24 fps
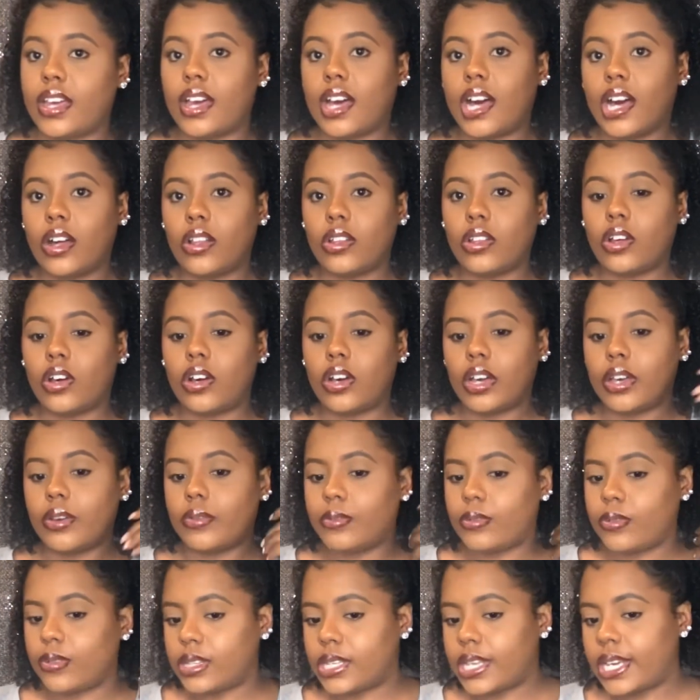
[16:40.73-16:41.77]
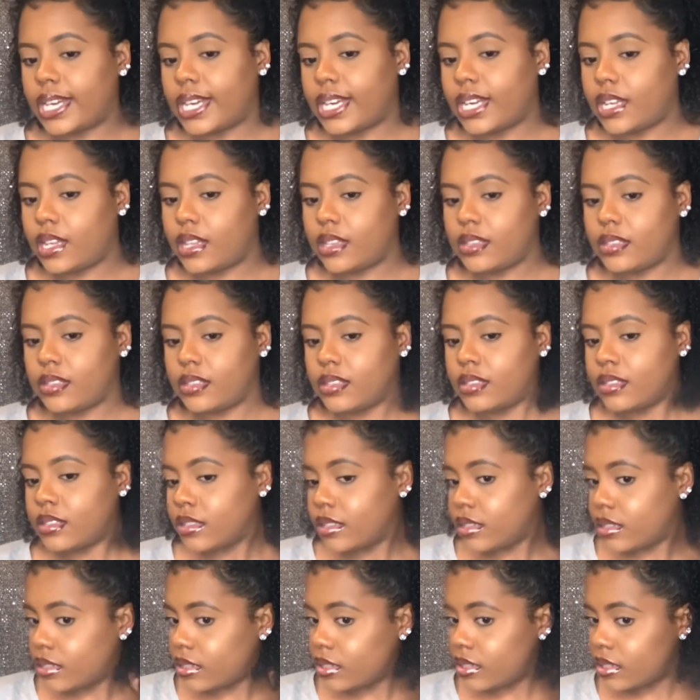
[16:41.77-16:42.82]
how long it will last,
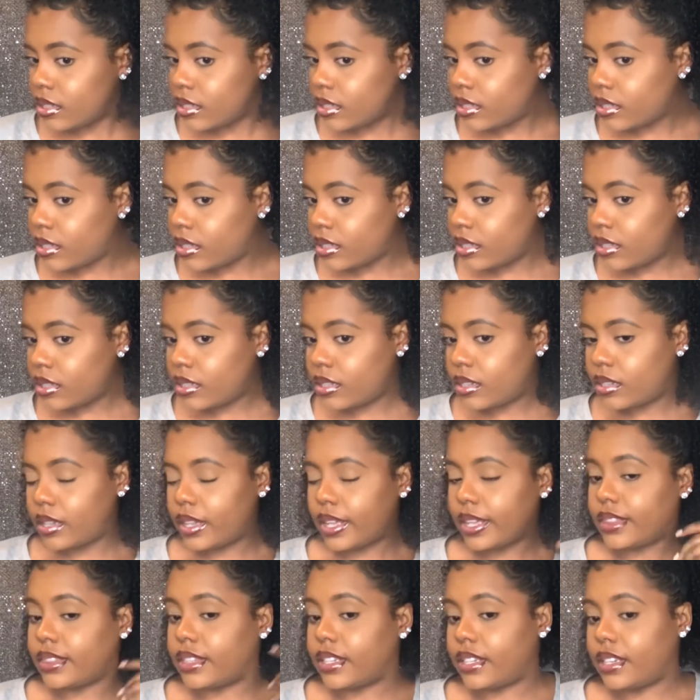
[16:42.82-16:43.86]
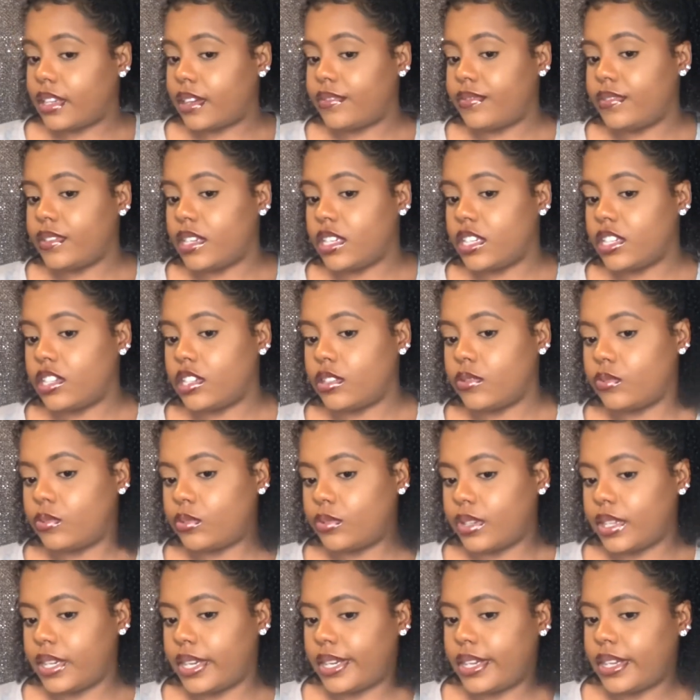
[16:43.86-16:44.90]
like the definition will
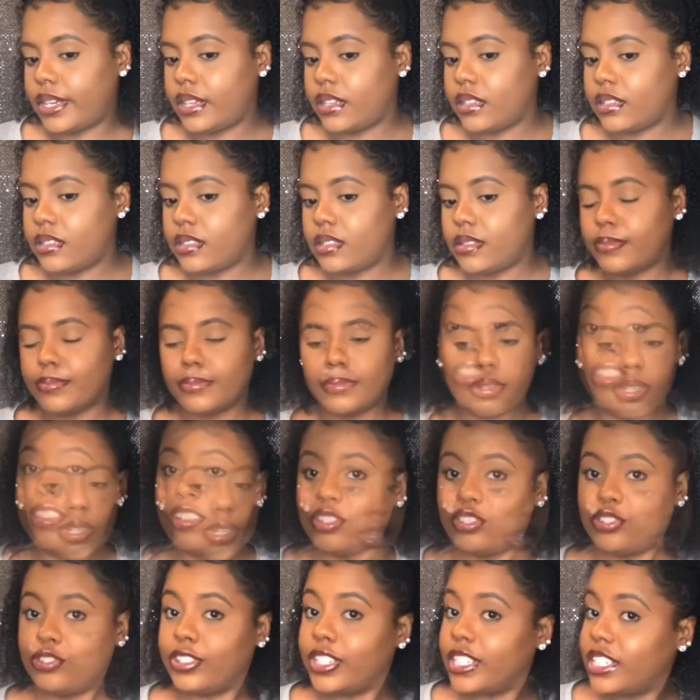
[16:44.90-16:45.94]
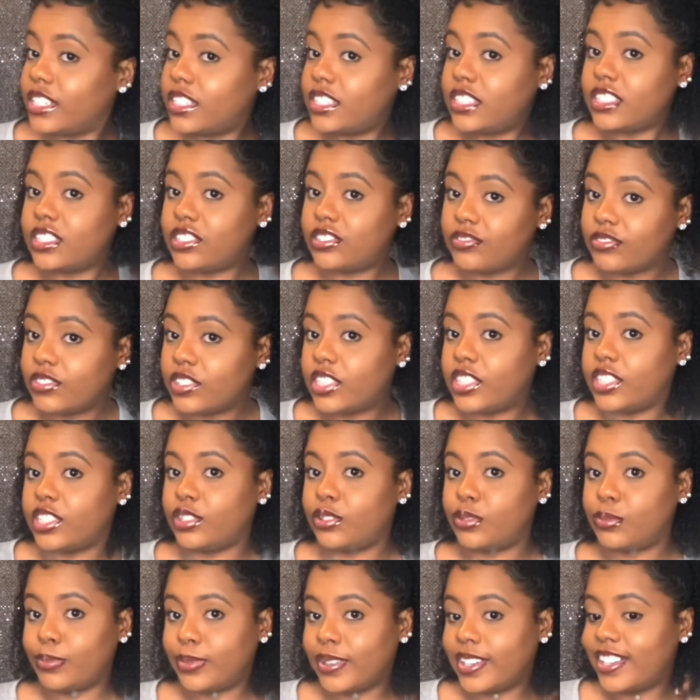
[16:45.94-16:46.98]
last. But the shrinkage is real,
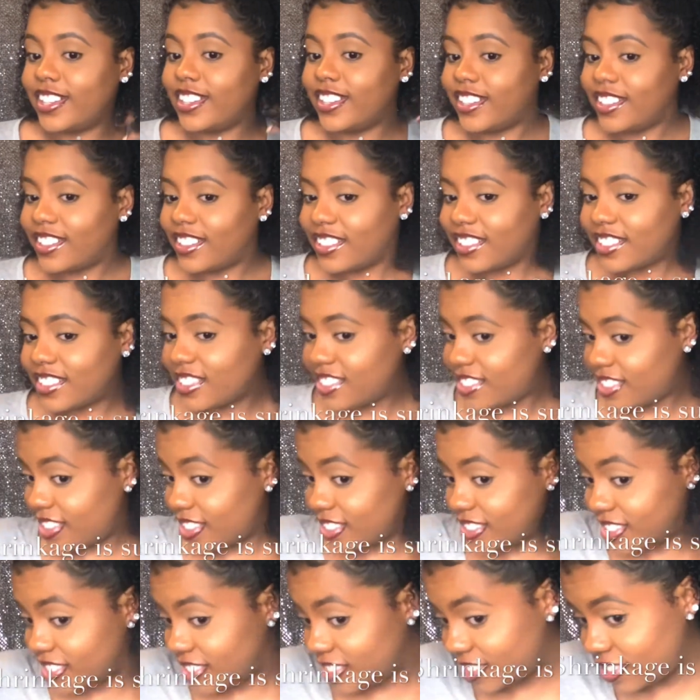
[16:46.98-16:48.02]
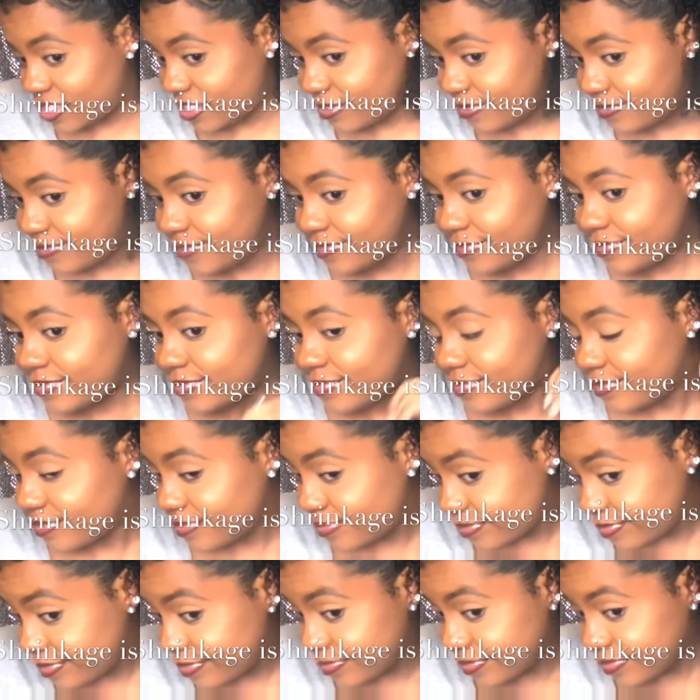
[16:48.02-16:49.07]
but it looks good.
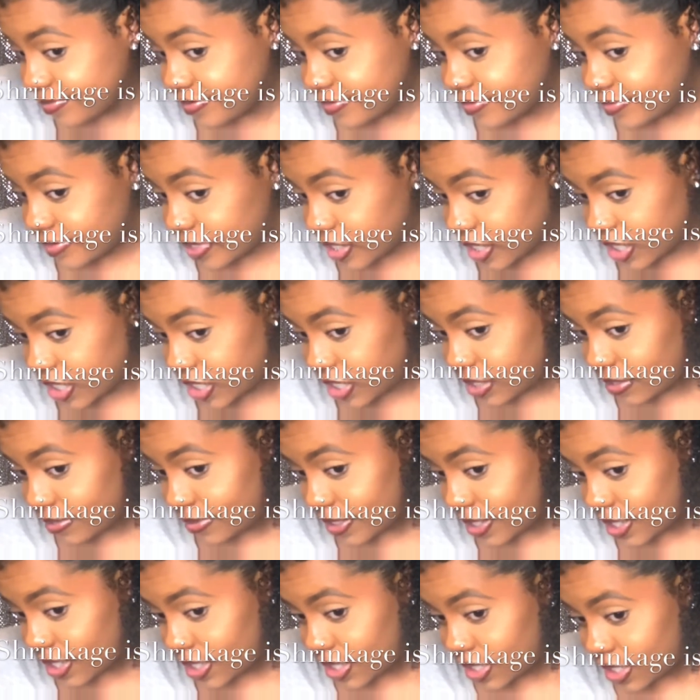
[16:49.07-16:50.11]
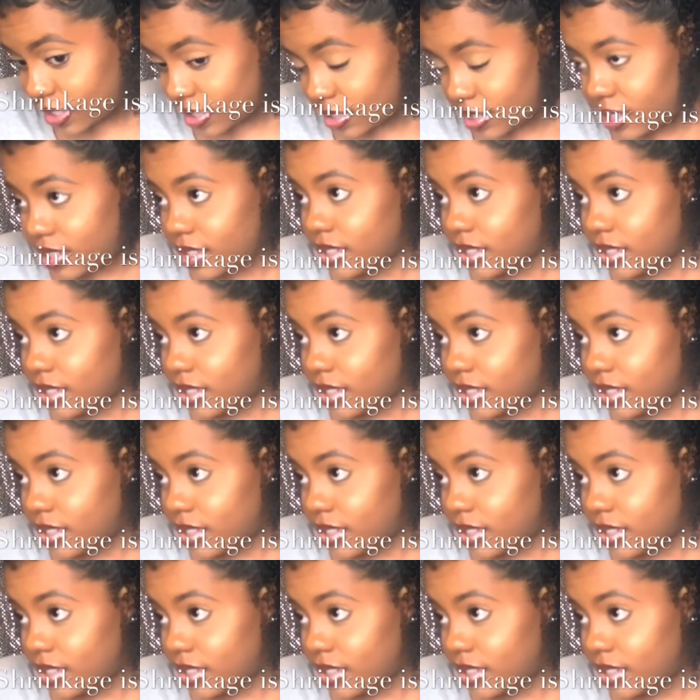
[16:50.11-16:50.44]
Very defined.